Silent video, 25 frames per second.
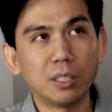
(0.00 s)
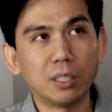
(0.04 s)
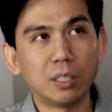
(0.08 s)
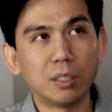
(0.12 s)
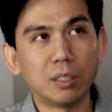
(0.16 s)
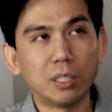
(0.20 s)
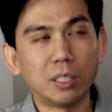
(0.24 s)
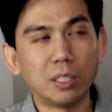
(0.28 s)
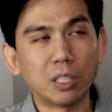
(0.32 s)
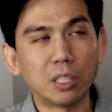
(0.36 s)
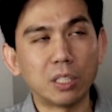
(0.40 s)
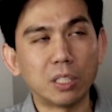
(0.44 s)

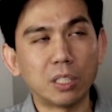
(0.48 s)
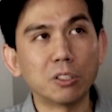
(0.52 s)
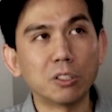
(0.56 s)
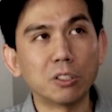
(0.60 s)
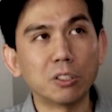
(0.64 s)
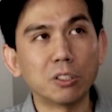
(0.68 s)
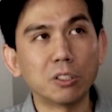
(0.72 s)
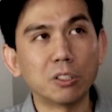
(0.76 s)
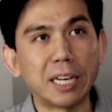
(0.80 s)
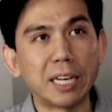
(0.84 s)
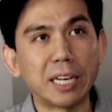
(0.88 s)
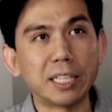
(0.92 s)

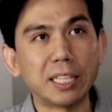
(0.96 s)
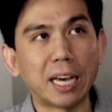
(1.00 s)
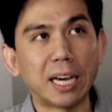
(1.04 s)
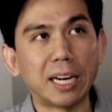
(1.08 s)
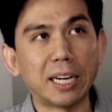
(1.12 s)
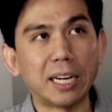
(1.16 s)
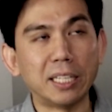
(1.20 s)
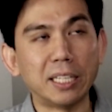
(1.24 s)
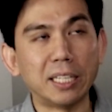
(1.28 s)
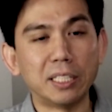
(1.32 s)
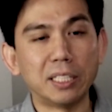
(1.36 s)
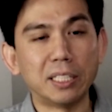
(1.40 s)
understanding that
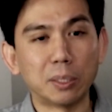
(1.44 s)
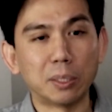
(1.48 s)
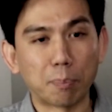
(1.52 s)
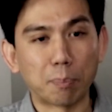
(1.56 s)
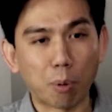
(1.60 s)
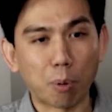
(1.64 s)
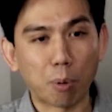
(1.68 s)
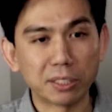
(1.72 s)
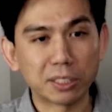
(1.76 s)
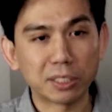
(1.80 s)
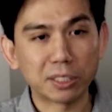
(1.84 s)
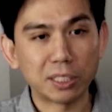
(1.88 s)
it is a
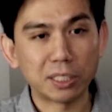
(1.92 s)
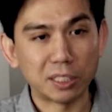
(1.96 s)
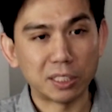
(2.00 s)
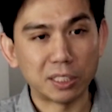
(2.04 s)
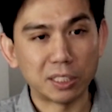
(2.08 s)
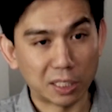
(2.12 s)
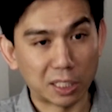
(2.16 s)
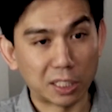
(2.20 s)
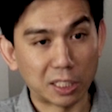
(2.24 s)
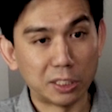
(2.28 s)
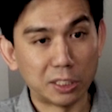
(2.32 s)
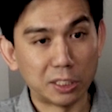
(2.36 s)
process, it's a
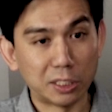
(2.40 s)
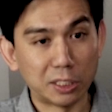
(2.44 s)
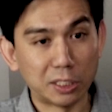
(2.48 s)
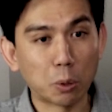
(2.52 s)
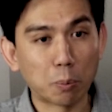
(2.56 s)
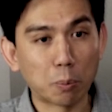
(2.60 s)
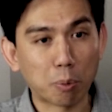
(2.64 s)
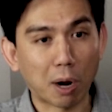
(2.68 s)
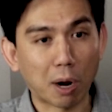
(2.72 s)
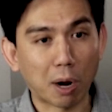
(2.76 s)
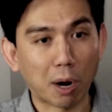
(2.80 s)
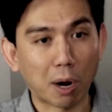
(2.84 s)
continual
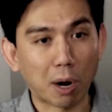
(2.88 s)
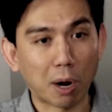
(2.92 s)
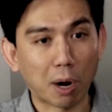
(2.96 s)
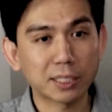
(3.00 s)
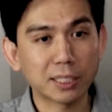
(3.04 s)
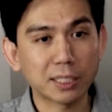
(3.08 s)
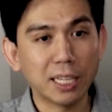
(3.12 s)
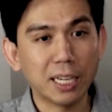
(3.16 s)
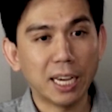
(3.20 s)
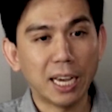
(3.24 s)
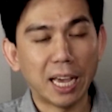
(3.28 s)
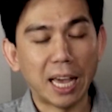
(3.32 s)
process,
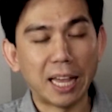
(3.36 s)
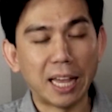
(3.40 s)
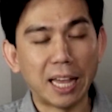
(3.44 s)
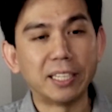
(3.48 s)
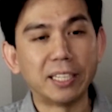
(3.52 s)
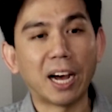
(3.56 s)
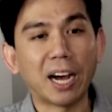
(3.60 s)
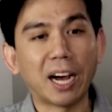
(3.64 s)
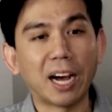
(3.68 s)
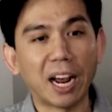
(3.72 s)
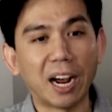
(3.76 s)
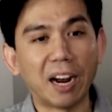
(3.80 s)
and
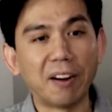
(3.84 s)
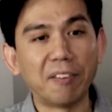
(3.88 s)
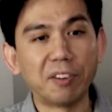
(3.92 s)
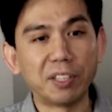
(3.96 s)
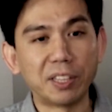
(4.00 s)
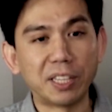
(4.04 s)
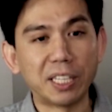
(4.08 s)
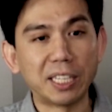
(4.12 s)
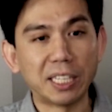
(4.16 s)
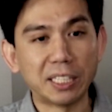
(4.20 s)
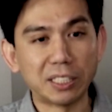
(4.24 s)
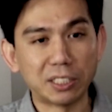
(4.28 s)
not
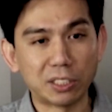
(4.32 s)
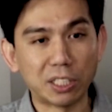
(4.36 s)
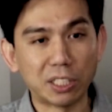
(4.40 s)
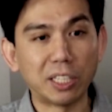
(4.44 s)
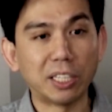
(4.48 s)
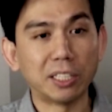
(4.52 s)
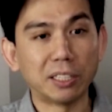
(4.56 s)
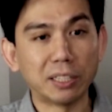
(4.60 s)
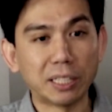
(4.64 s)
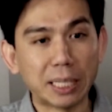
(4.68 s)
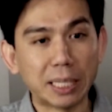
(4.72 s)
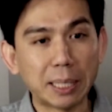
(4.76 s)
everything is done
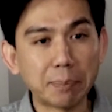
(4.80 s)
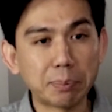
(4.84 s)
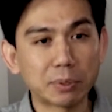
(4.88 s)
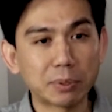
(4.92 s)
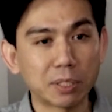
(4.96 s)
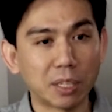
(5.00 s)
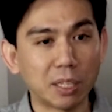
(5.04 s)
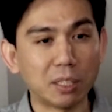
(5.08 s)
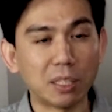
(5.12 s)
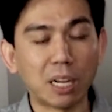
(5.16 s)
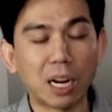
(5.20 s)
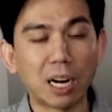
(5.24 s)
in leaps.
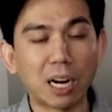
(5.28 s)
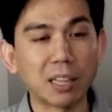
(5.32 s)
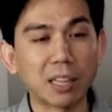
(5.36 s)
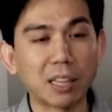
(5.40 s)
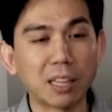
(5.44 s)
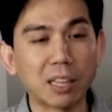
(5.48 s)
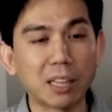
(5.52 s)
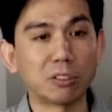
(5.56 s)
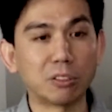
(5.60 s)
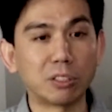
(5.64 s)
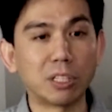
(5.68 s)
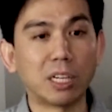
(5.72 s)
A lot of
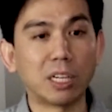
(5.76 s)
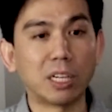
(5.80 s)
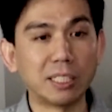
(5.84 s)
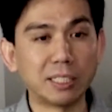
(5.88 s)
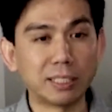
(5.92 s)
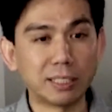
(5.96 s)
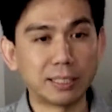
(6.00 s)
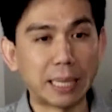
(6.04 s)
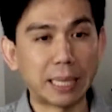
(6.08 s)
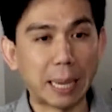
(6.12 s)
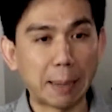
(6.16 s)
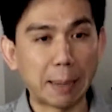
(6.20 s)
things are done in
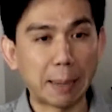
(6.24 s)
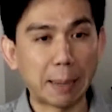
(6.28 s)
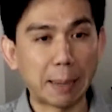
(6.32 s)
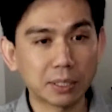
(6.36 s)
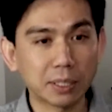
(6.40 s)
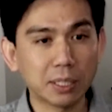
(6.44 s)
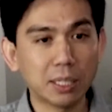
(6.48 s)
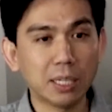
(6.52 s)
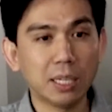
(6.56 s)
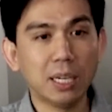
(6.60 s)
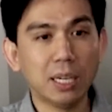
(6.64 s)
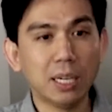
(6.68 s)
steps.
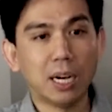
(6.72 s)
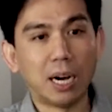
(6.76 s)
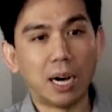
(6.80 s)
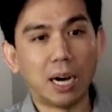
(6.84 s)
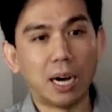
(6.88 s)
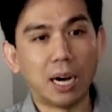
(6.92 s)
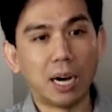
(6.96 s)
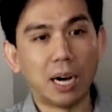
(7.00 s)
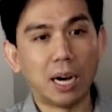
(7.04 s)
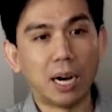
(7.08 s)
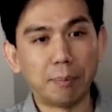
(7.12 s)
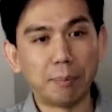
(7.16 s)

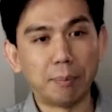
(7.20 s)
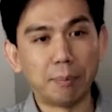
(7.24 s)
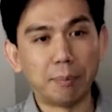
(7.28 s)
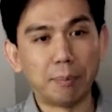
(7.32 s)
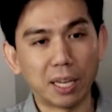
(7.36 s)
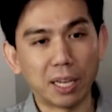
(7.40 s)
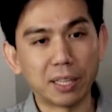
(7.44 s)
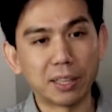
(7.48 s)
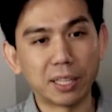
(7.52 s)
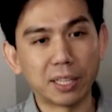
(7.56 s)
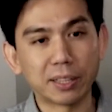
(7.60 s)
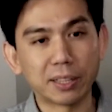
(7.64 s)
I
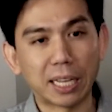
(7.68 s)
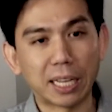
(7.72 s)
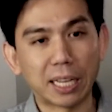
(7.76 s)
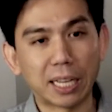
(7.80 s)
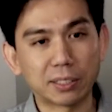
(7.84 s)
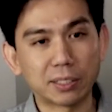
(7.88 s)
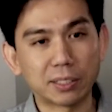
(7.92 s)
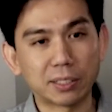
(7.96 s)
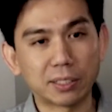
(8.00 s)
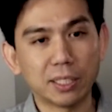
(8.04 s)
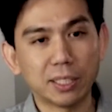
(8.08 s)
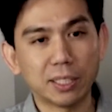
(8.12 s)
think that's
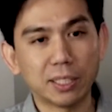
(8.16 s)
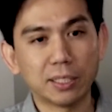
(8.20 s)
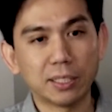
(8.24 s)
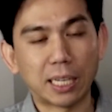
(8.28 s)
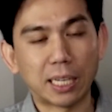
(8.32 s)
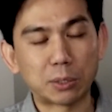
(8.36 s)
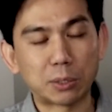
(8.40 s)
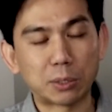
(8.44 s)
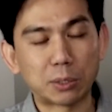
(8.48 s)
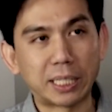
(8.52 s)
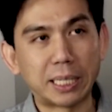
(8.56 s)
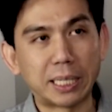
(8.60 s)

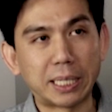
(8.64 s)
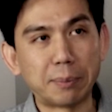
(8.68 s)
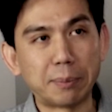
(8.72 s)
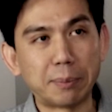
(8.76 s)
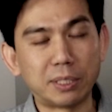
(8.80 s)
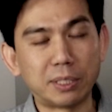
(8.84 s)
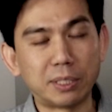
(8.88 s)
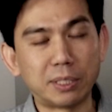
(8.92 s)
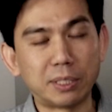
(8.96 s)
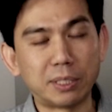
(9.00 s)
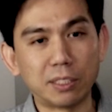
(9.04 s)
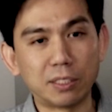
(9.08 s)
what keeps
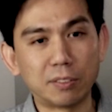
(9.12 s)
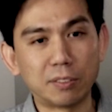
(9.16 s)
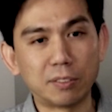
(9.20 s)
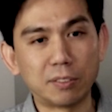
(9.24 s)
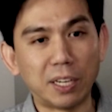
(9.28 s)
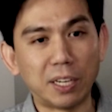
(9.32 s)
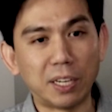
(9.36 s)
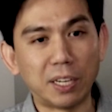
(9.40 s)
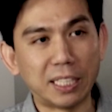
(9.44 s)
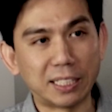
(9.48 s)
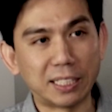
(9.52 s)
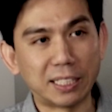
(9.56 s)
things fun,
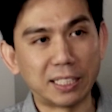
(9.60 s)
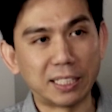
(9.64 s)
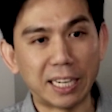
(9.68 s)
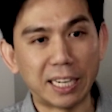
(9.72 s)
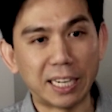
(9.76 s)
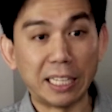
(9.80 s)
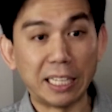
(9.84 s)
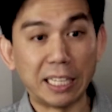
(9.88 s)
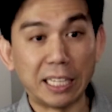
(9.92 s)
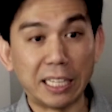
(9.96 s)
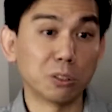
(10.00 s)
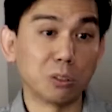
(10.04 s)
exciting, and
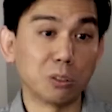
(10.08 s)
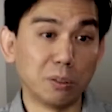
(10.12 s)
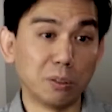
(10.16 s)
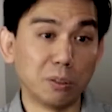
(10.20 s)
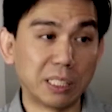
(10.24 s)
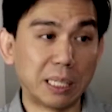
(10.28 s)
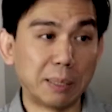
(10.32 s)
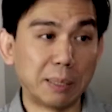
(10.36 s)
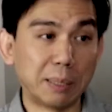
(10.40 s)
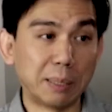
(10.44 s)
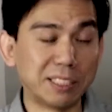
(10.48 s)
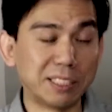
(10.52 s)
also
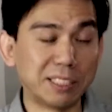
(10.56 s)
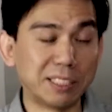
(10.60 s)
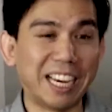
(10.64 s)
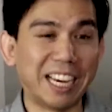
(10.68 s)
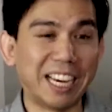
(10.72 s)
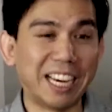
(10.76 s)
keeps us sane.